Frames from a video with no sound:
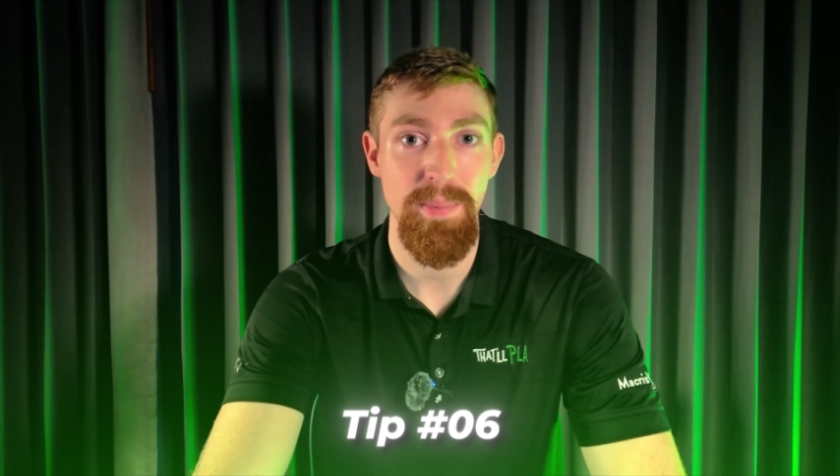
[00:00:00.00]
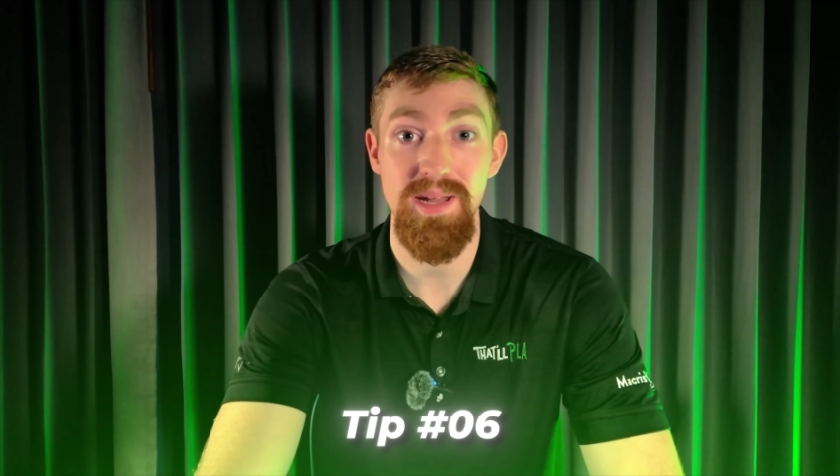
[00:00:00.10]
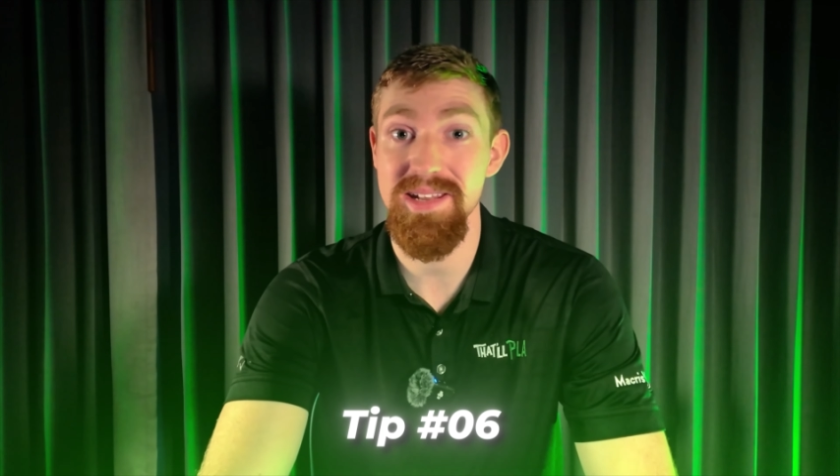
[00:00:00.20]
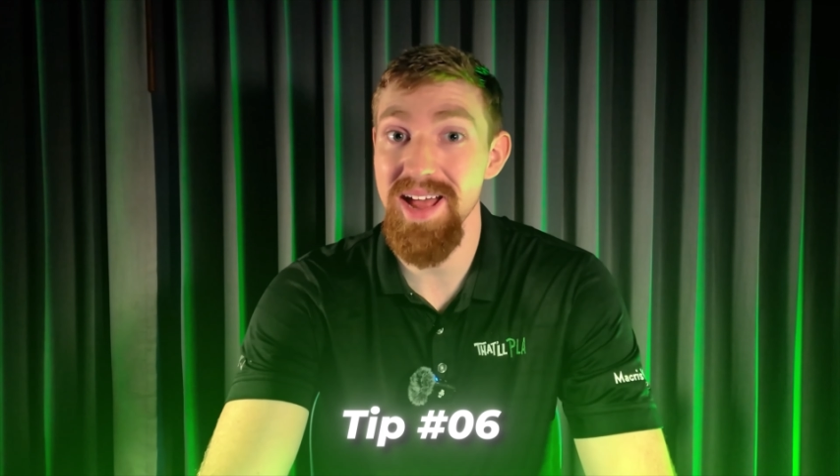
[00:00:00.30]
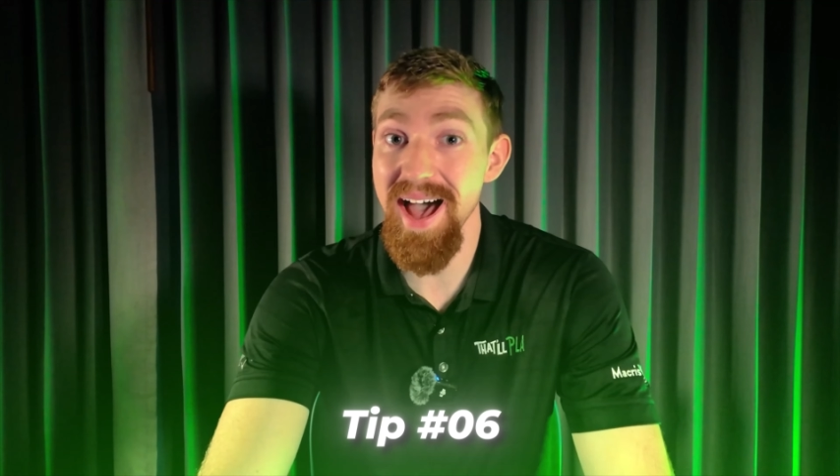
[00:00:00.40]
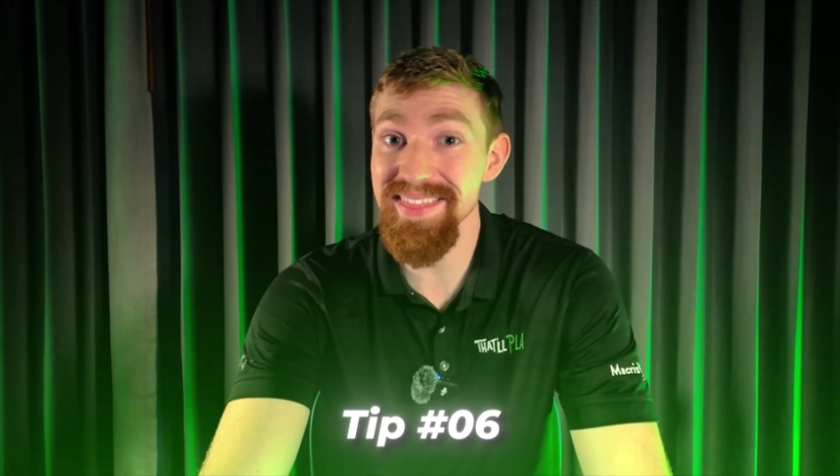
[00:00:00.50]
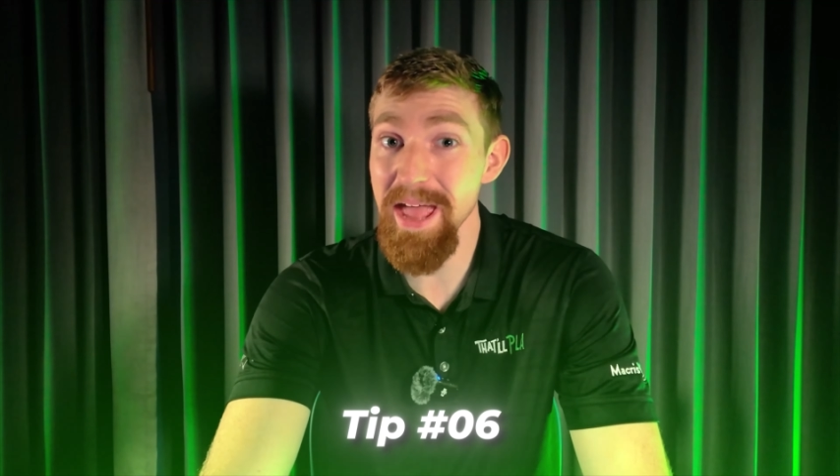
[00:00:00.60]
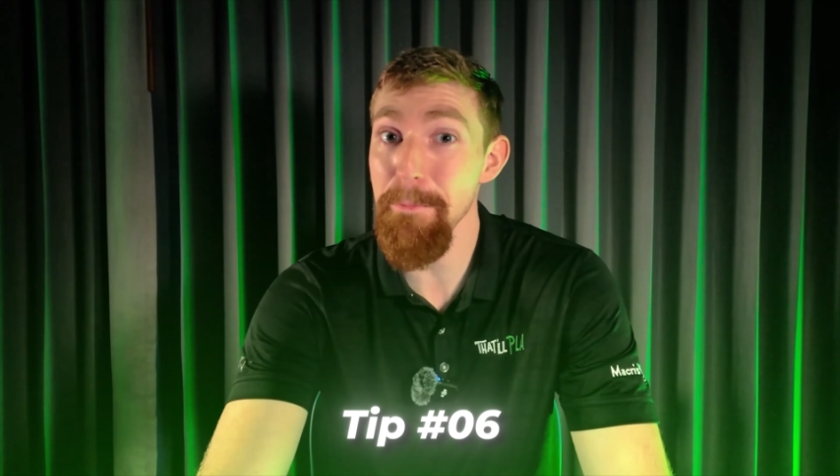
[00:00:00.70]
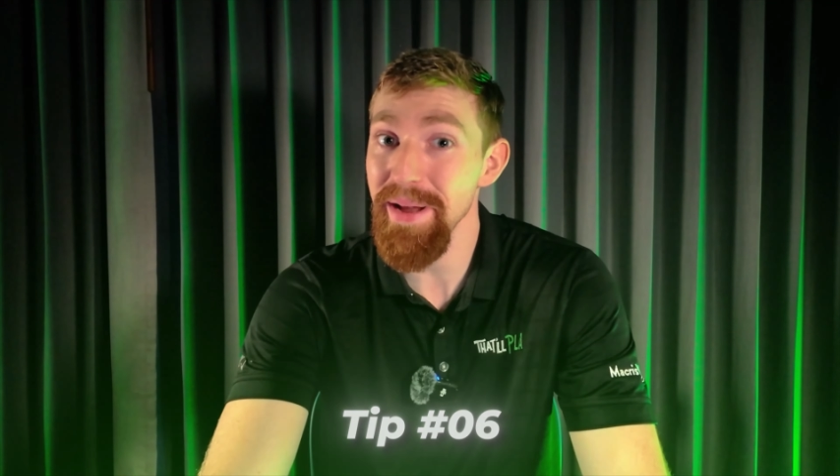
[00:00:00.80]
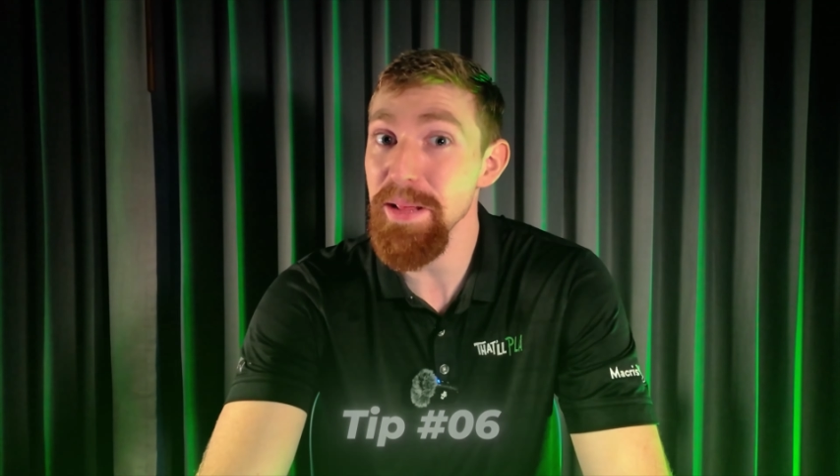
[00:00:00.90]
but not
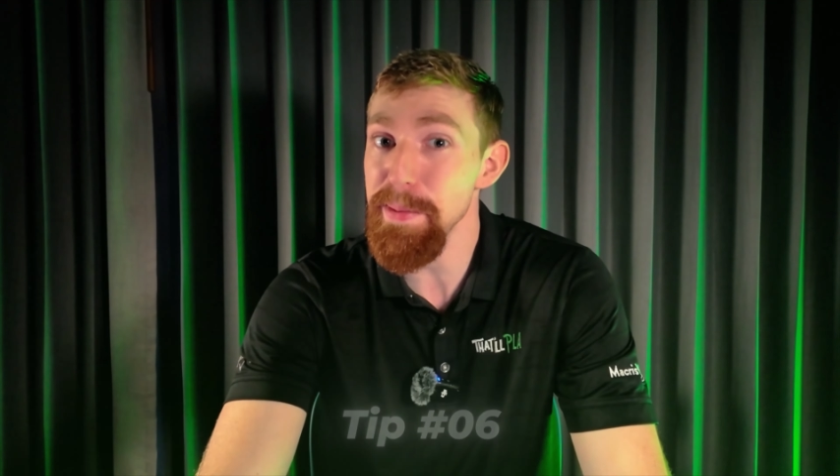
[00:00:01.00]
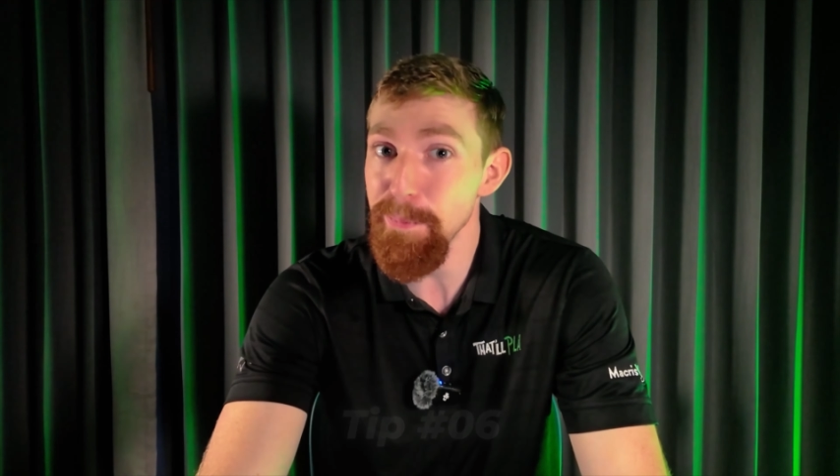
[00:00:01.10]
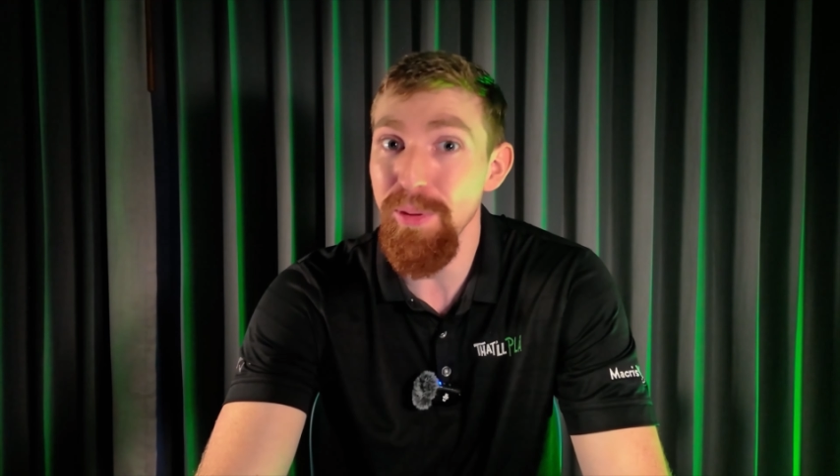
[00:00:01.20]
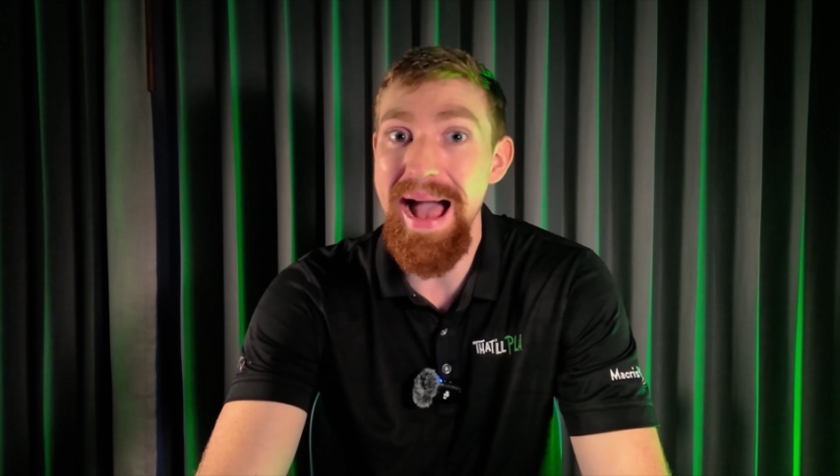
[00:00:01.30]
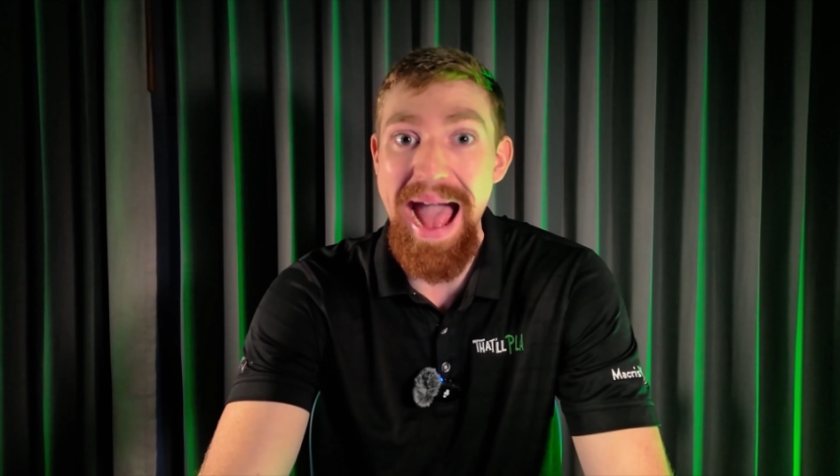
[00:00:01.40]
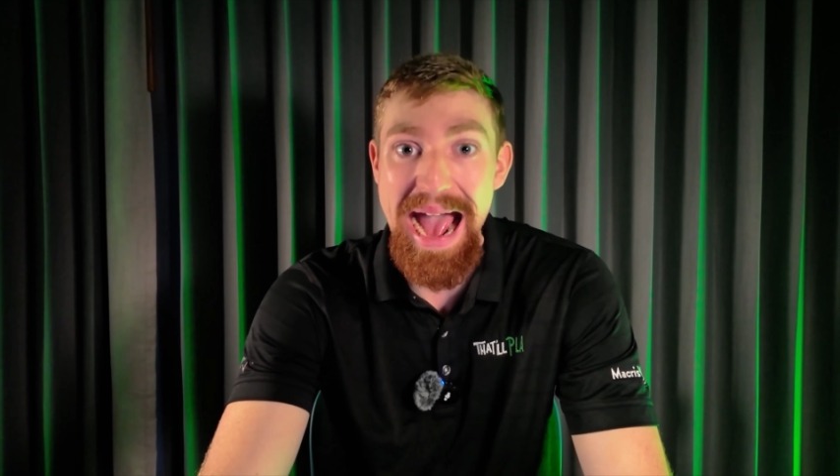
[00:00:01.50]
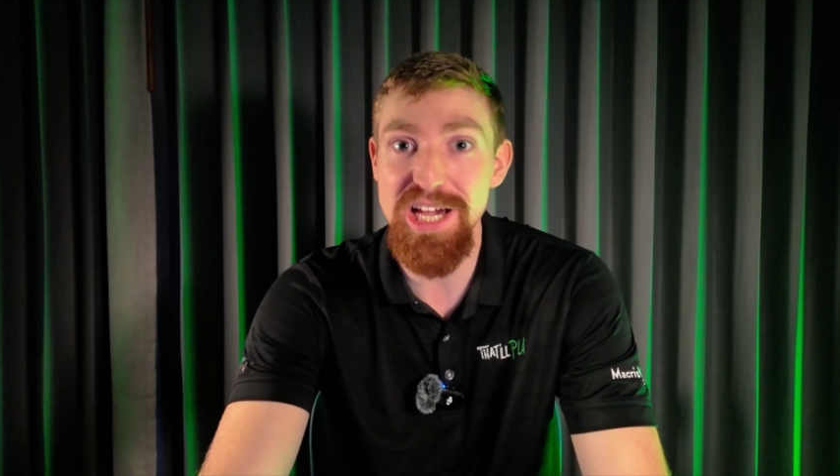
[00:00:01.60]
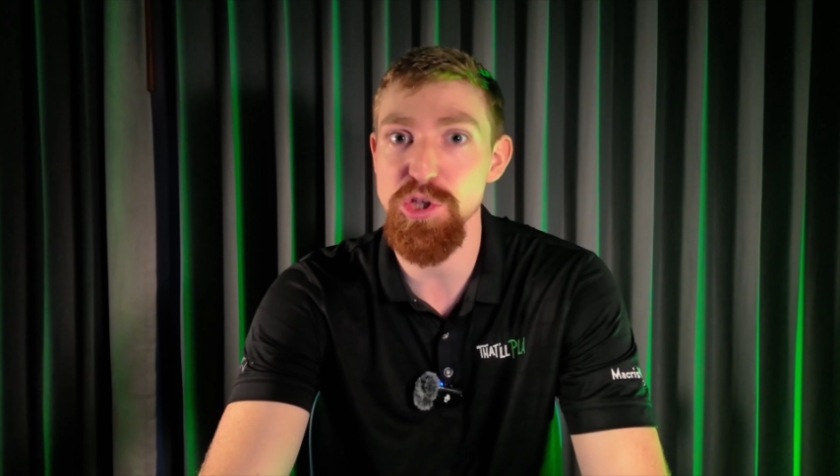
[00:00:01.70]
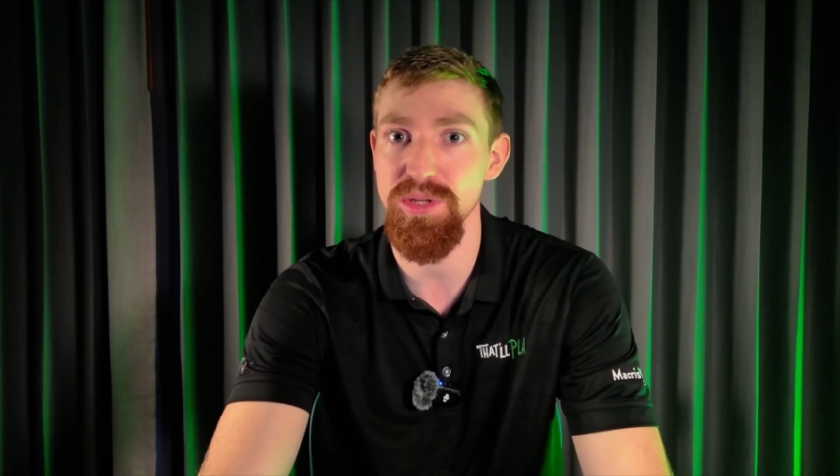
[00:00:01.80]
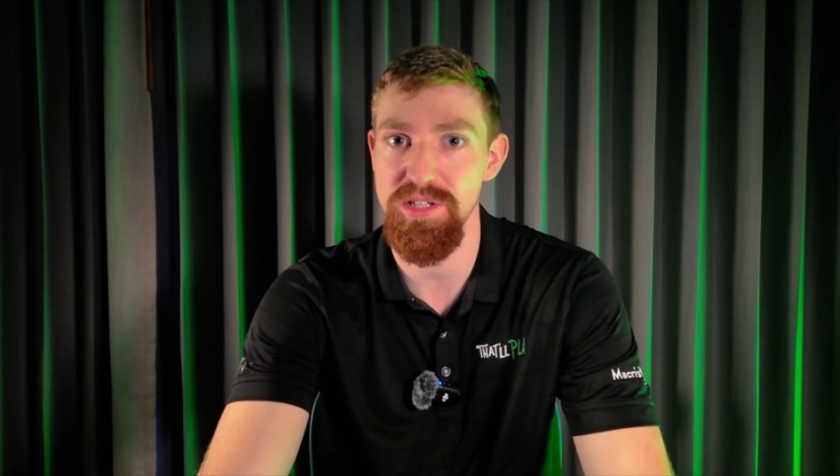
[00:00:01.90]
that many people
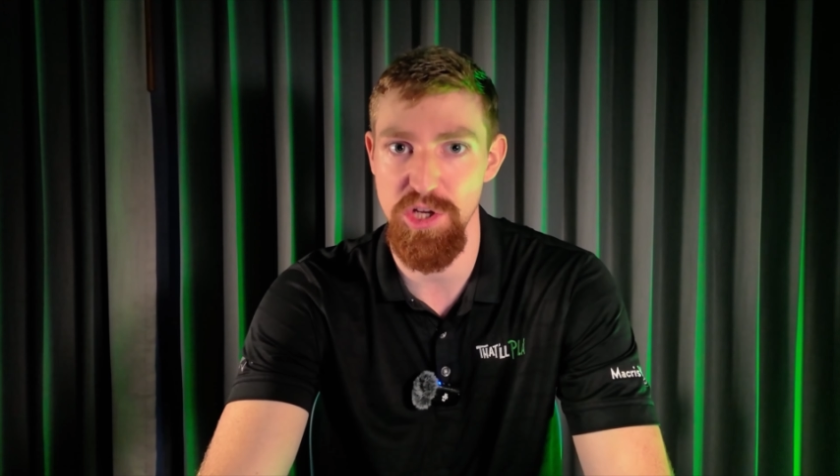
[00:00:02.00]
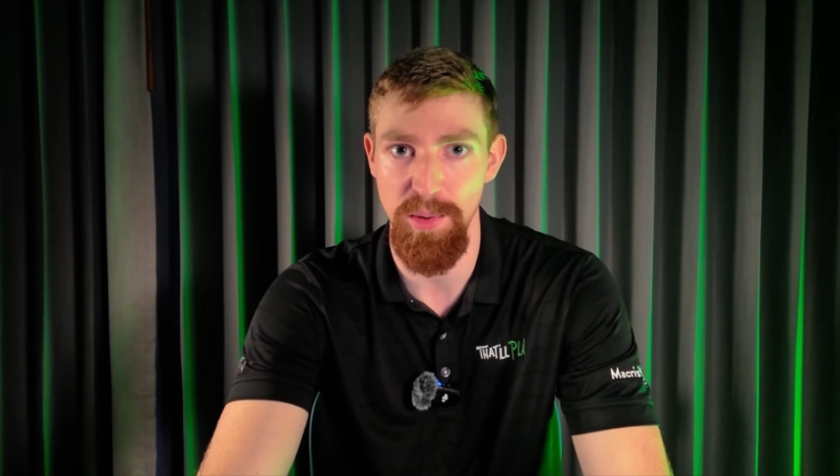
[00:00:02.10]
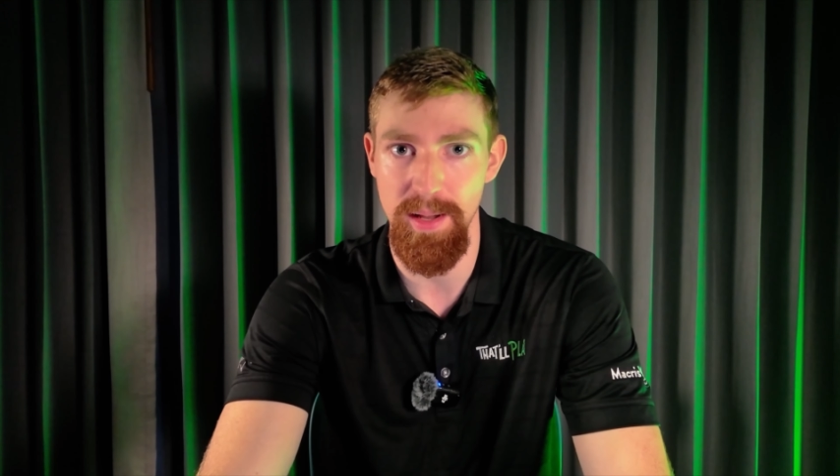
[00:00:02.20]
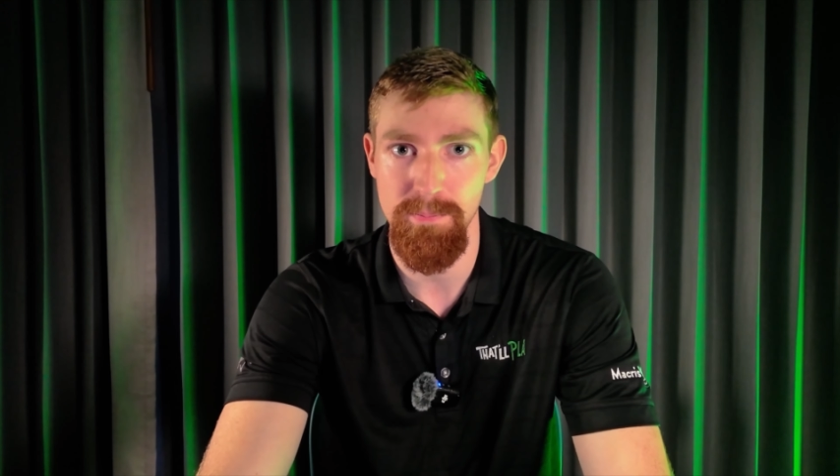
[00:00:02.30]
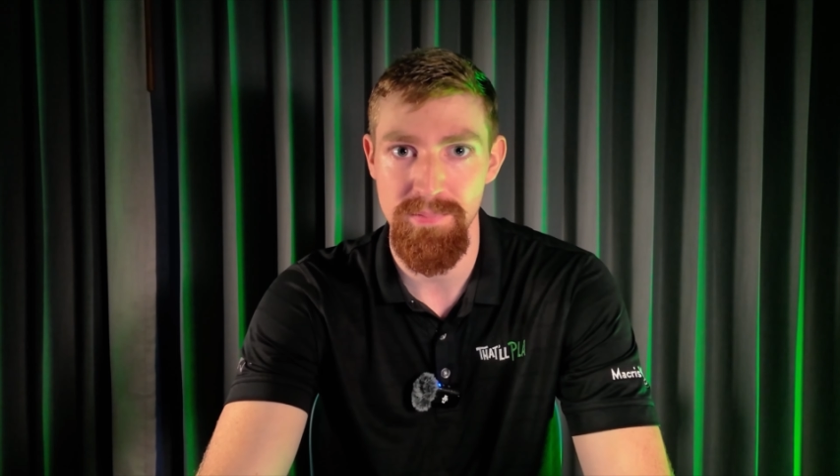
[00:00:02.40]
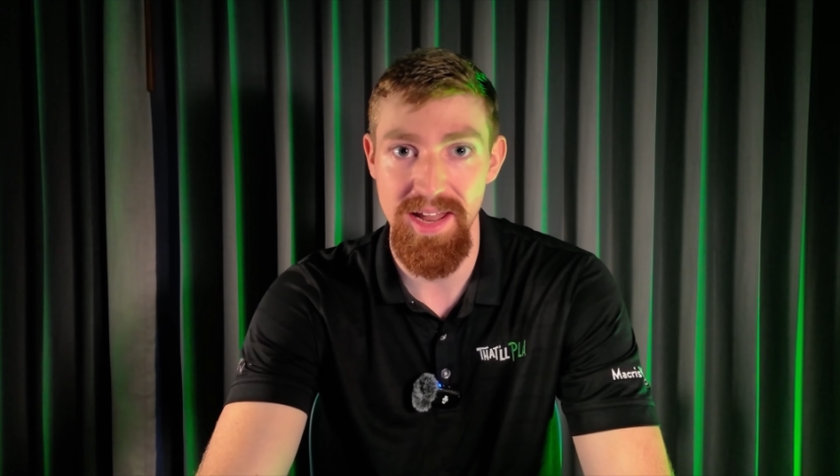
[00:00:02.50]
actually do it.